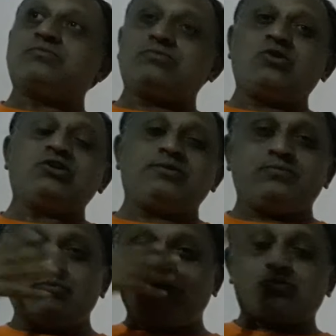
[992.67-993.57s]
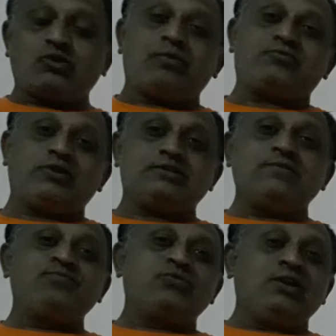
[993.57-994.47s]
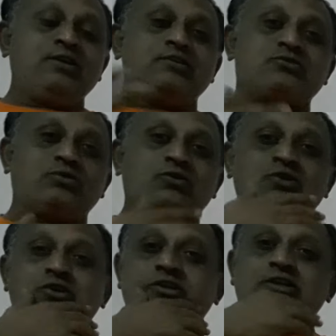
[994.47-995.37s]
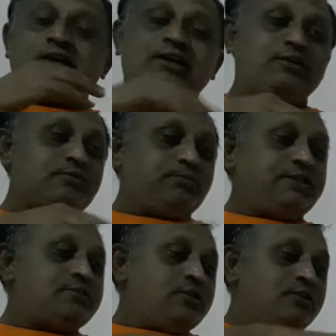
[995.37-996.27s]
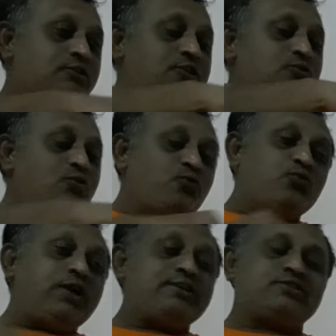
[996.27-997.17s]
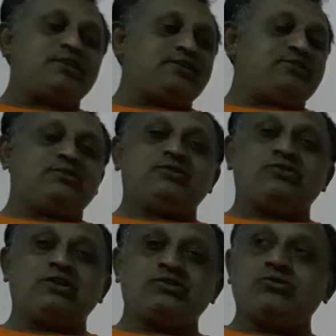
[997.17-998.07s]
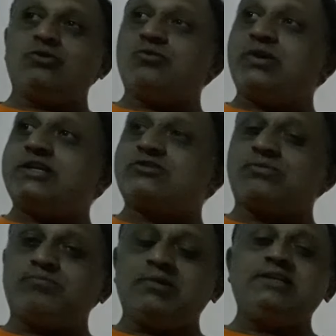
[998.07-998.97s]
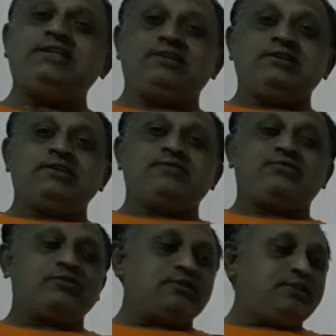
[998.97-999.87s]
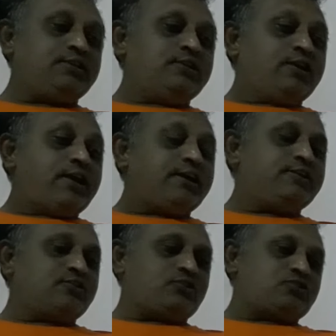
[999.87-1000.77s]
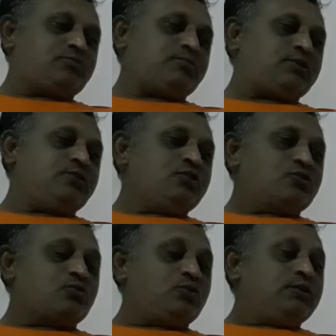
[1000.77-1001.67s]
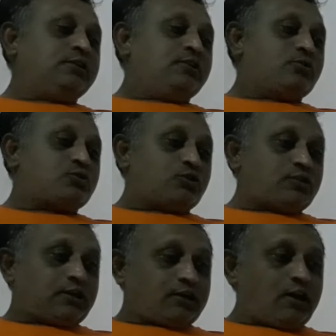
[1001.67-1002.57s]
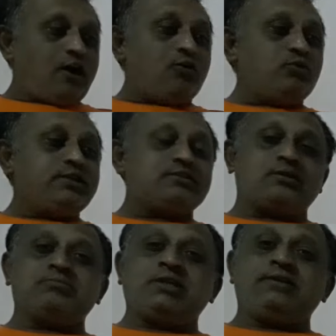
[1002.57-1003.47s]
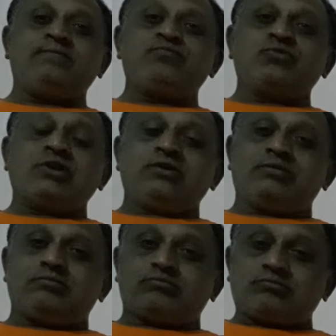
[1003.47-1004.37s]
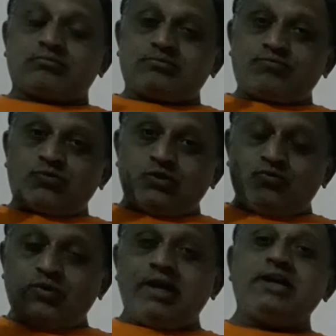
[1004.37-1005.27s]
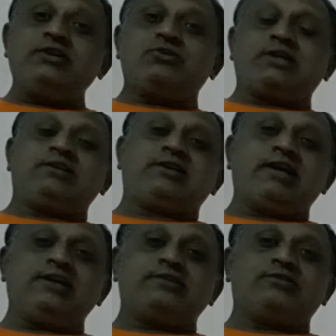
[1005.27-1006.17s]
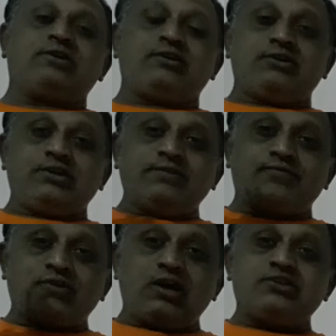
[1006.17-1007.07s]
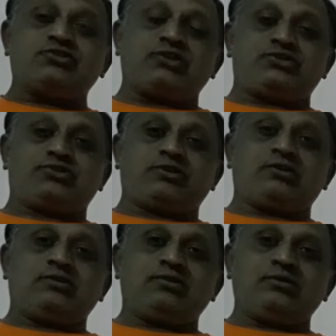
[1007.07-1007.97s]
software. So it means there is no wastage, there is no waste of money for the end customer. So the cloud is something where you can get the infrastructure